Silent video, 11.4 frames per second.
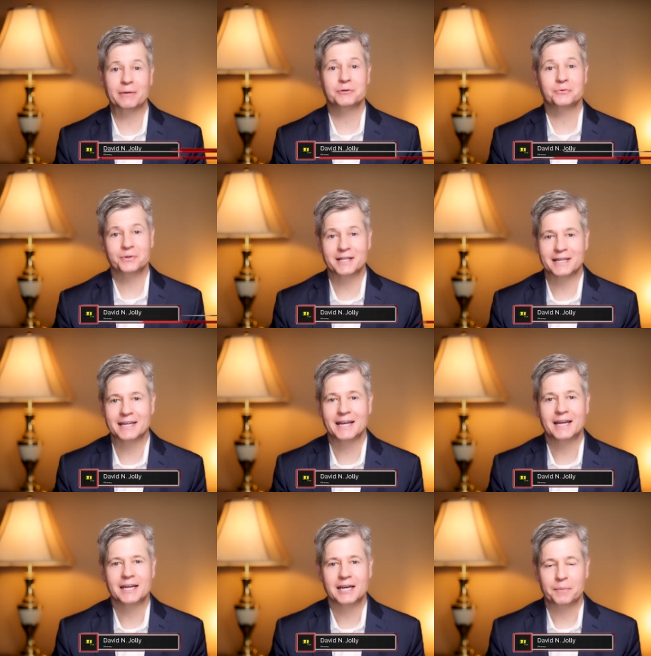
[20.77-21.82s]
I would really
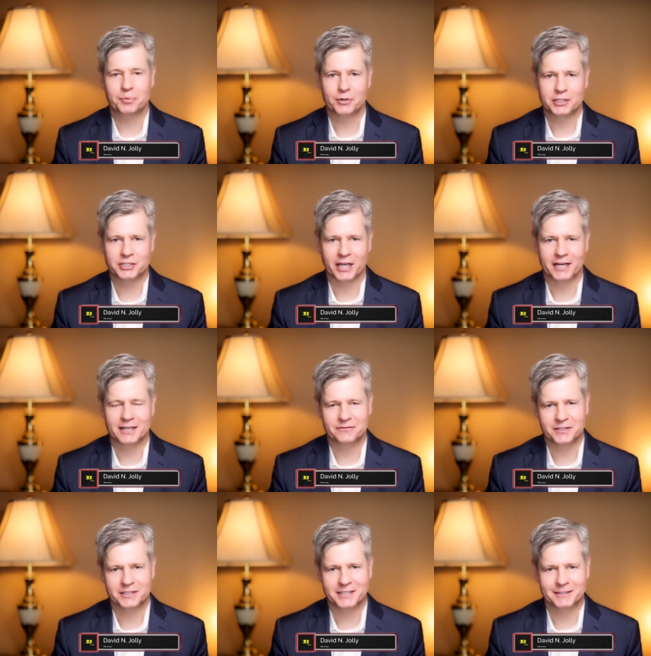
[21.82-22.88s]
appreciate it
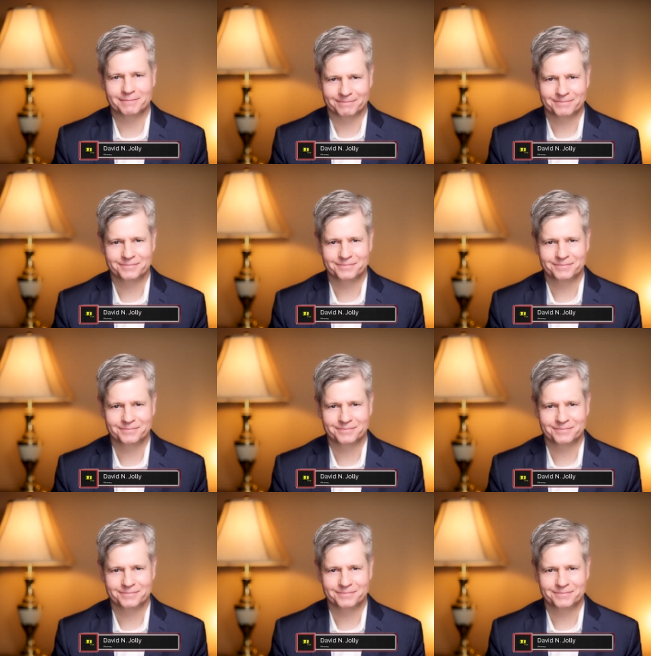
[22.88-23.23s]
if you did.